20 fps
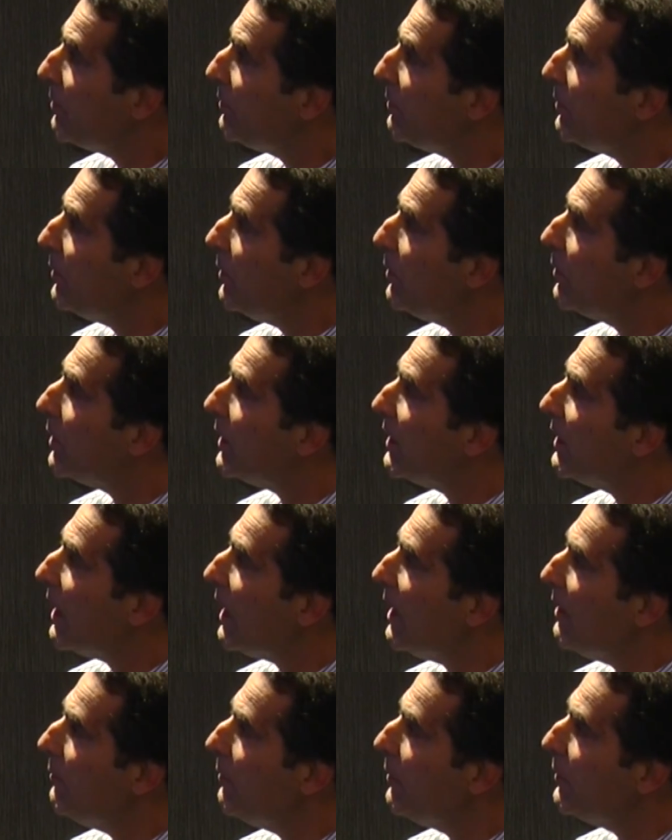before,
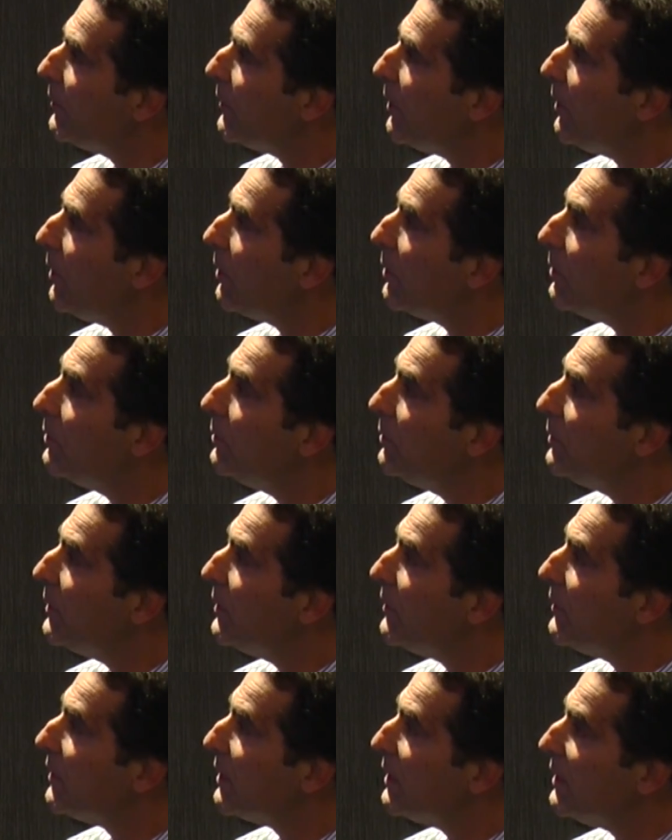unresolved,
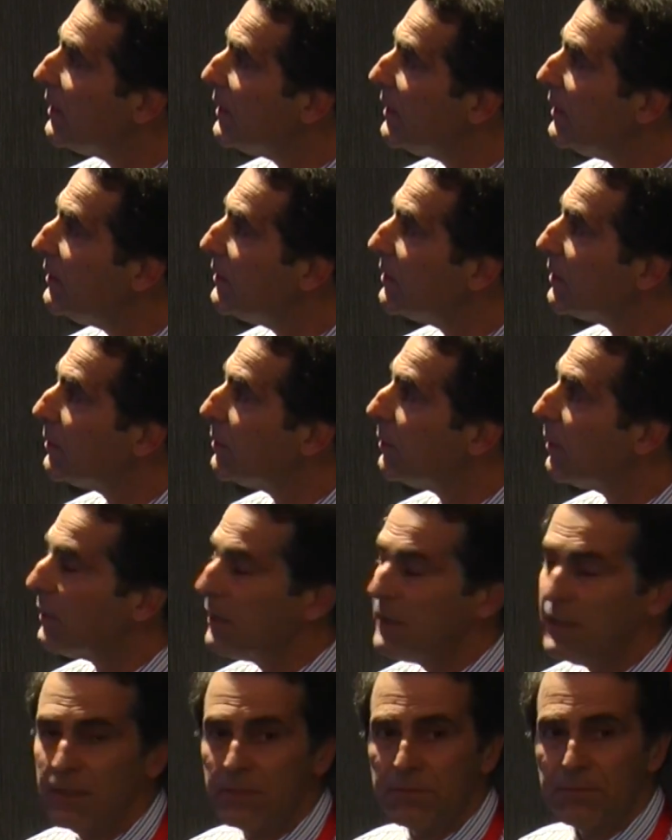this can lead to
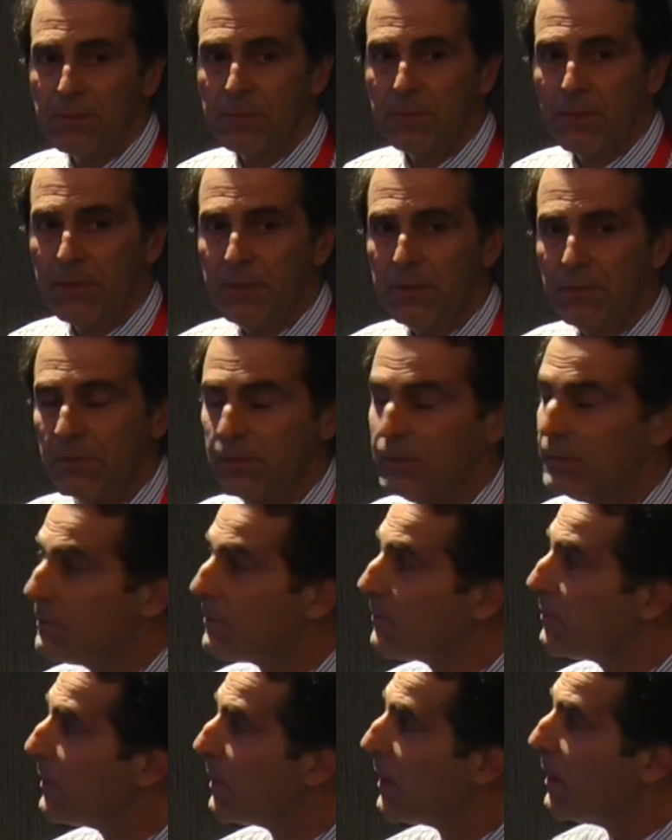chronic inflammation.
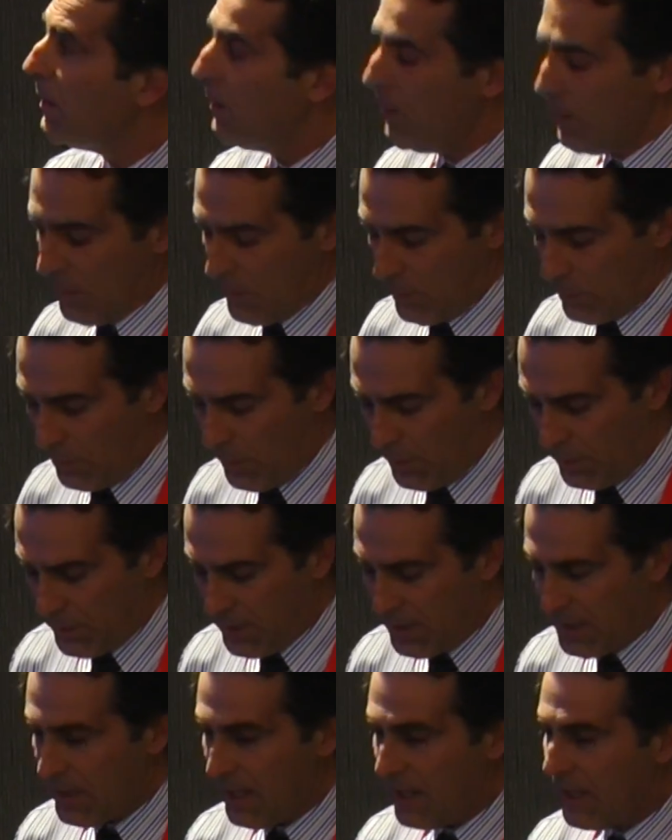What
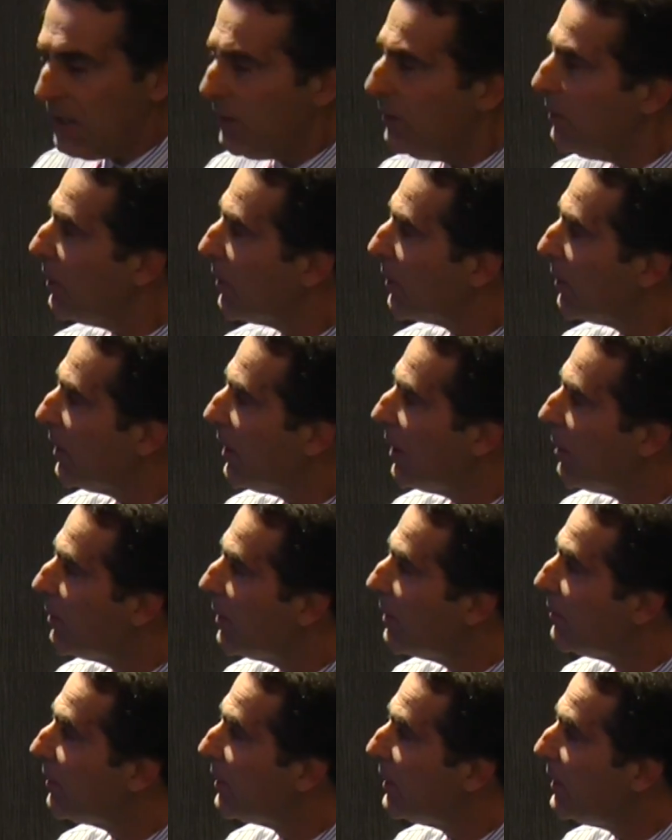we now know,
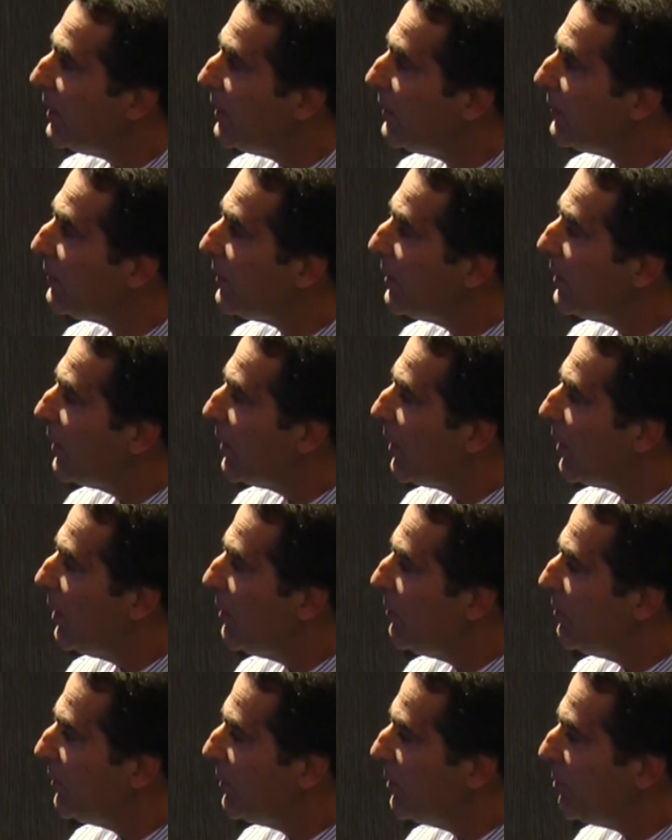however, is
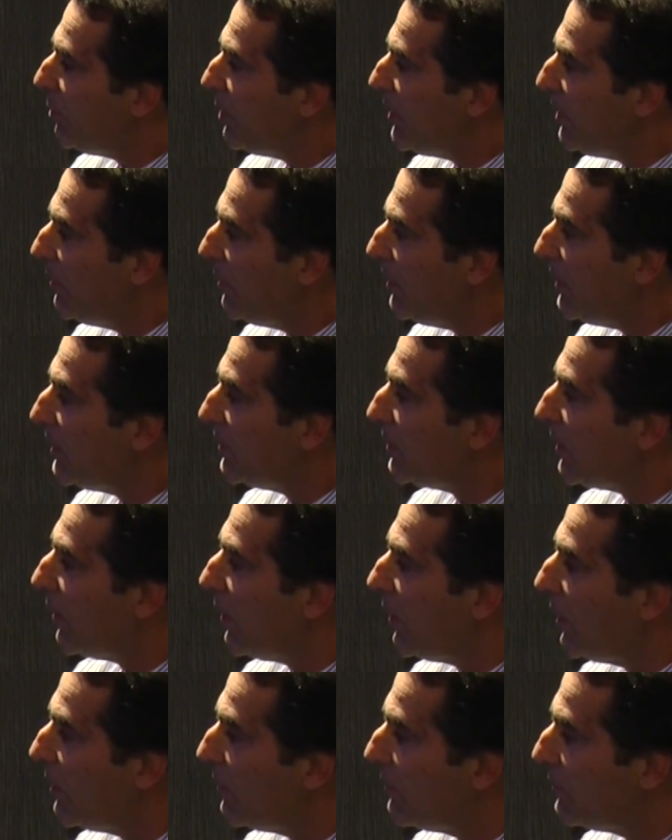over a period
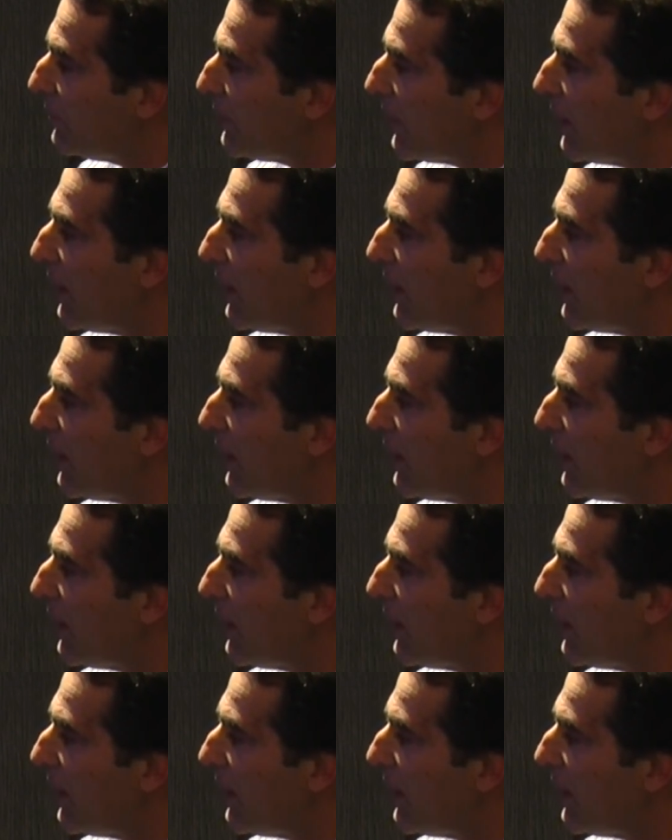of